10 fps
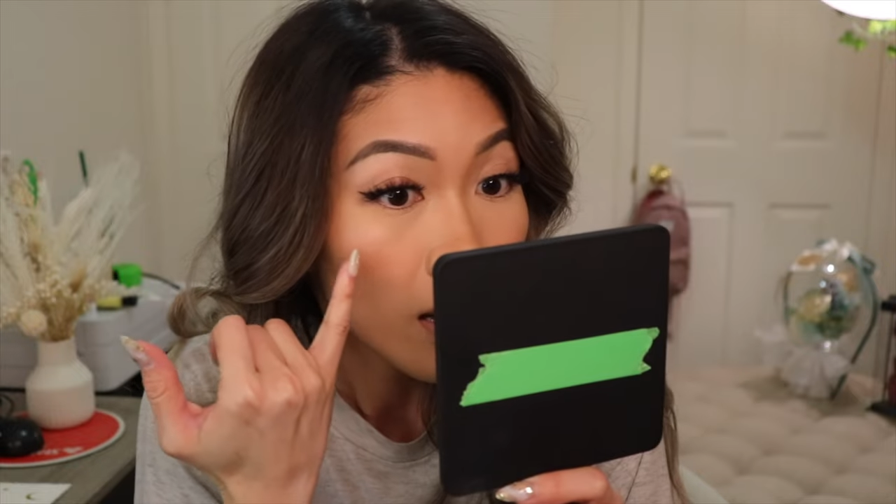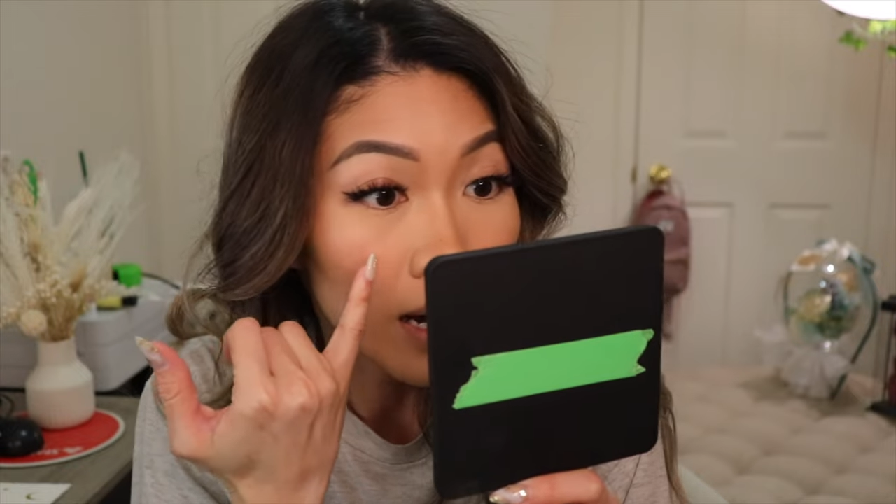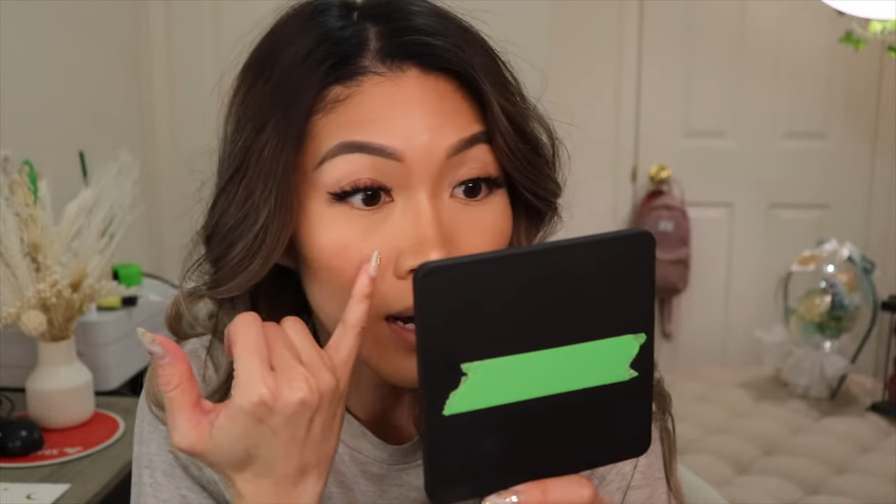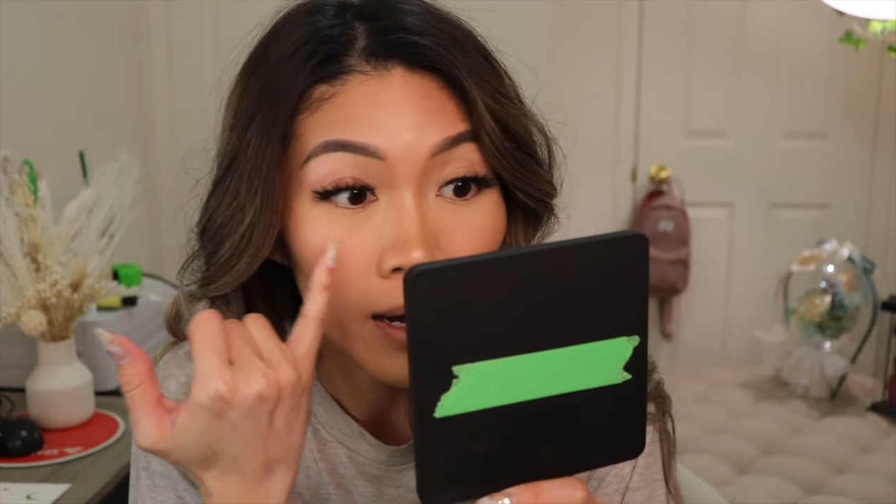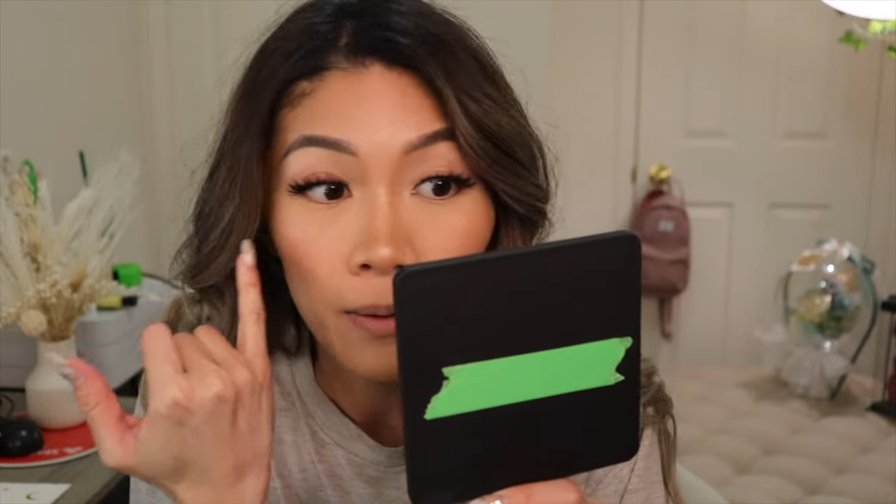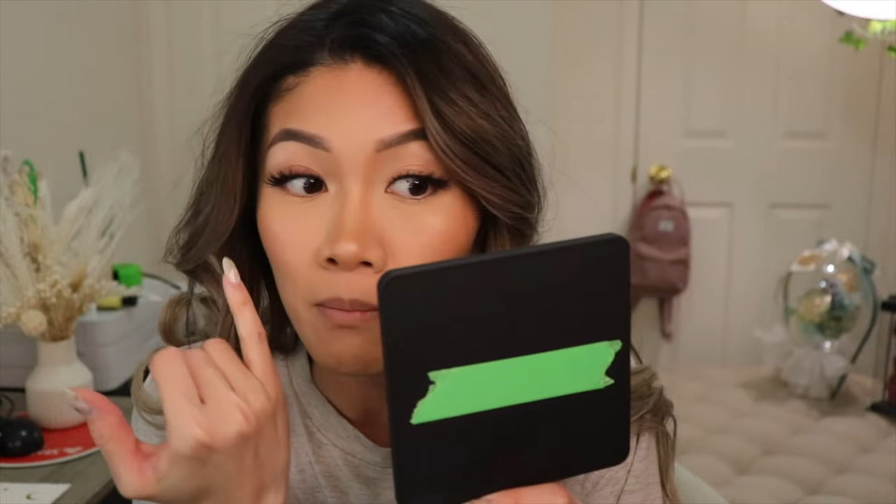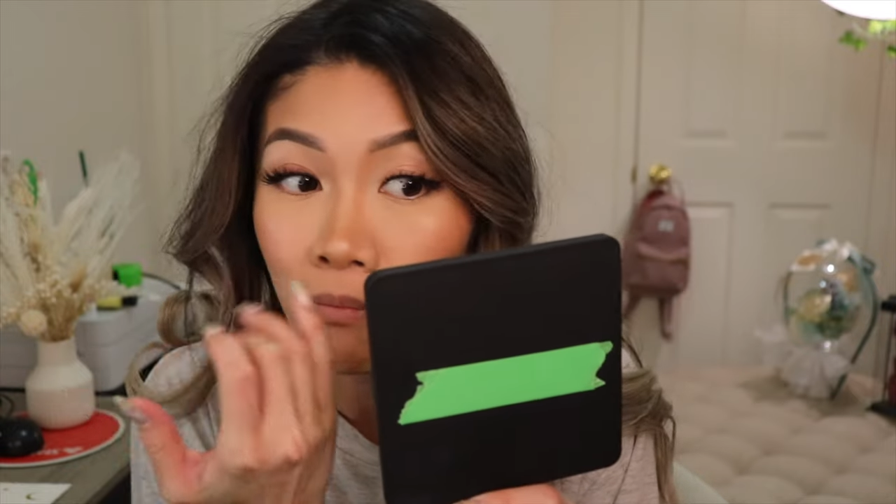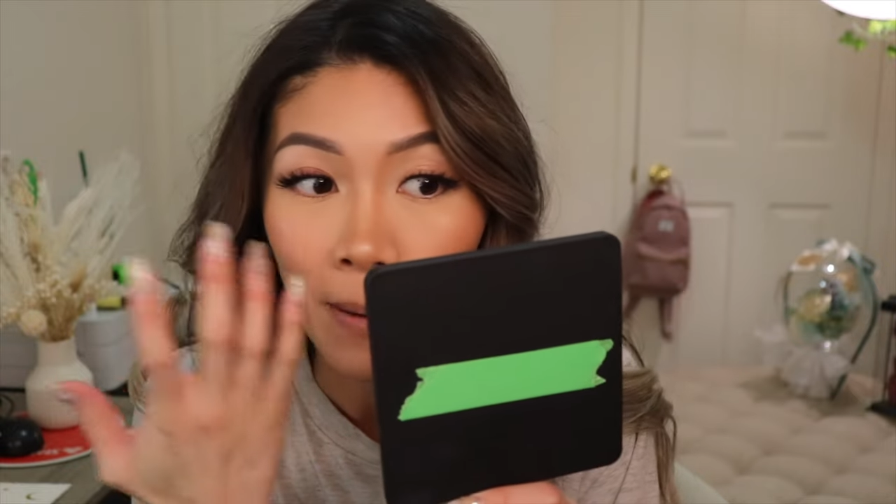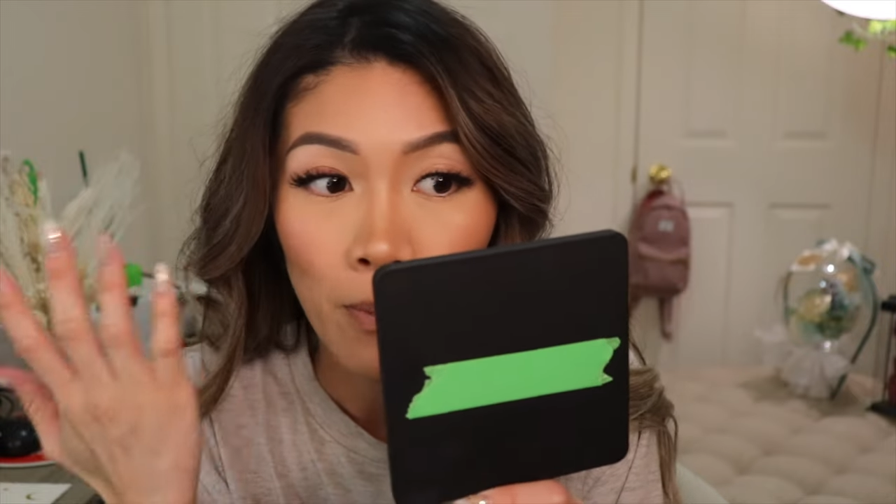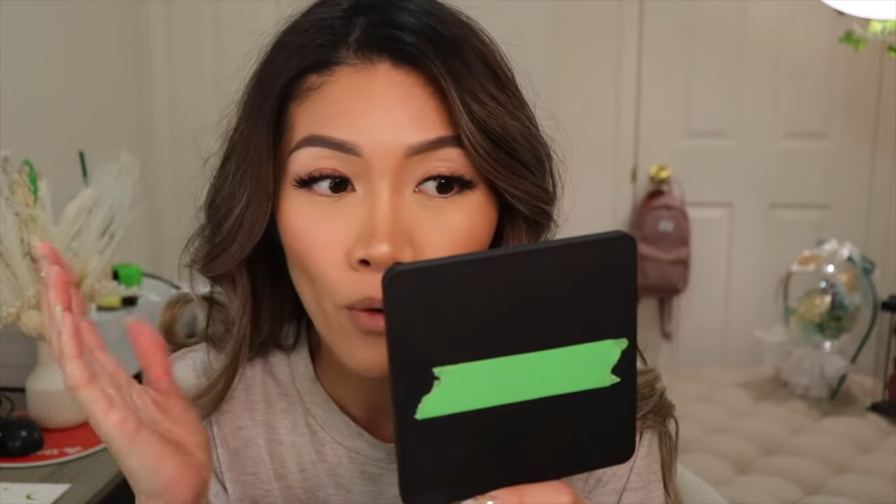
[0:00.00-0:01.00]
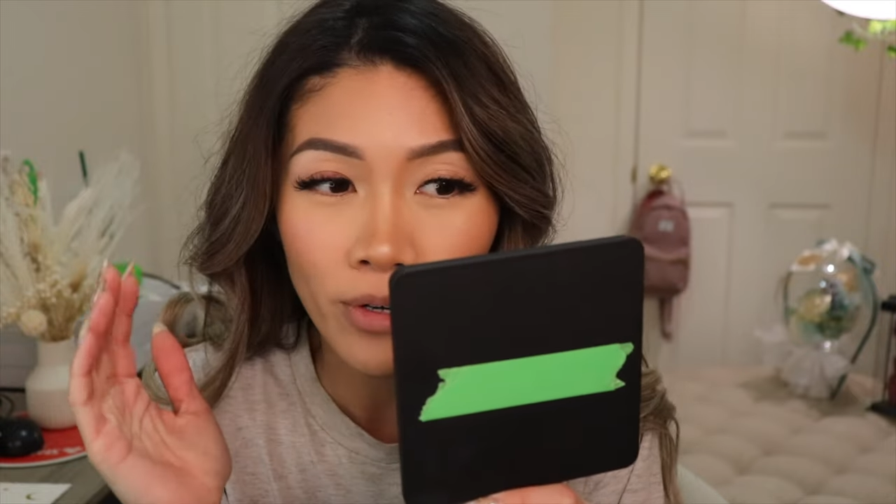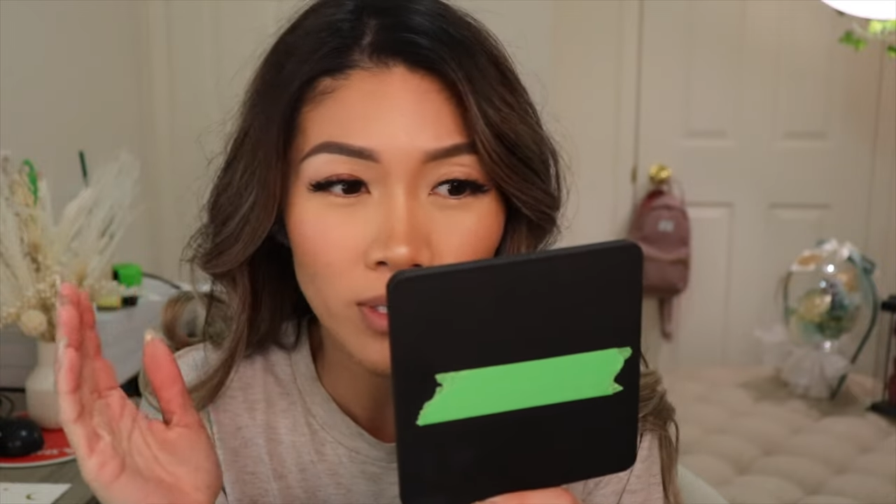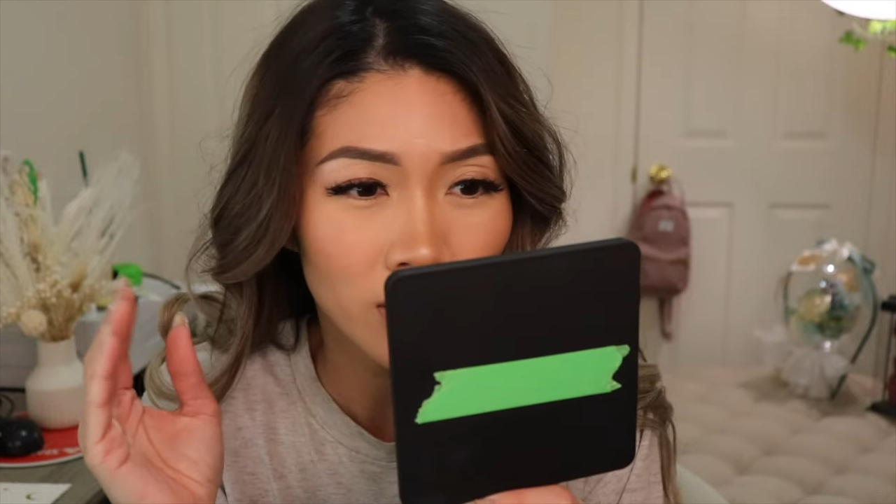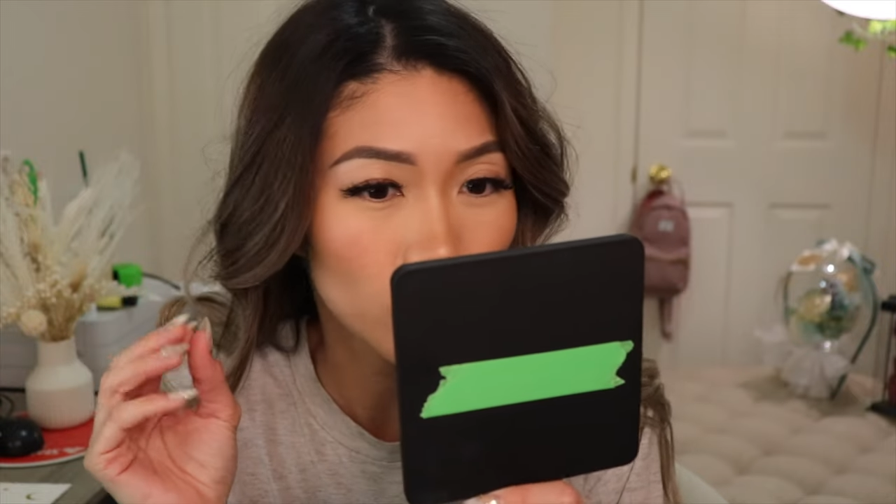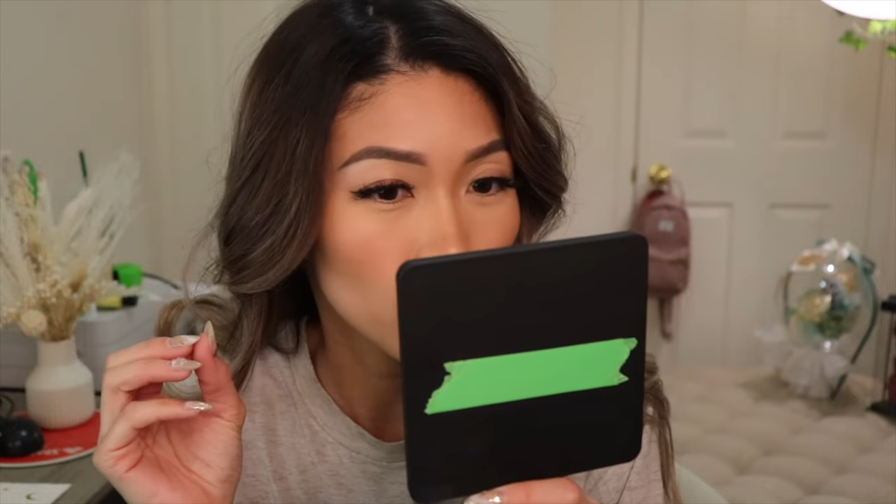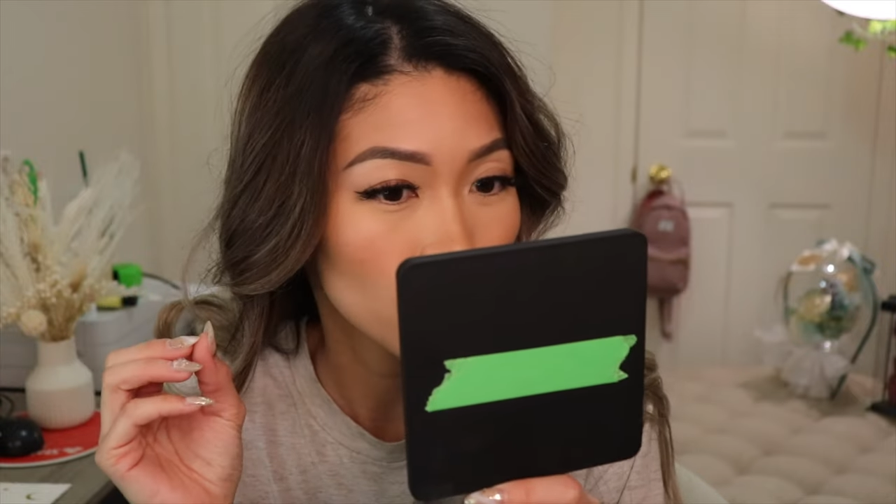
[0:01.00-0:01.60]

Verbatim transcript: Um, my pores still